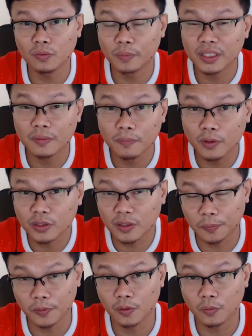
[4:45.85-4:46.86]
but
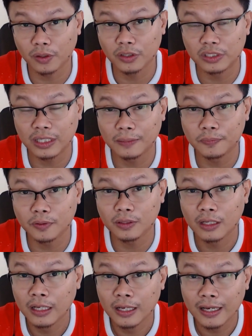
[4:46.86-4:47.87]
multiple world champion.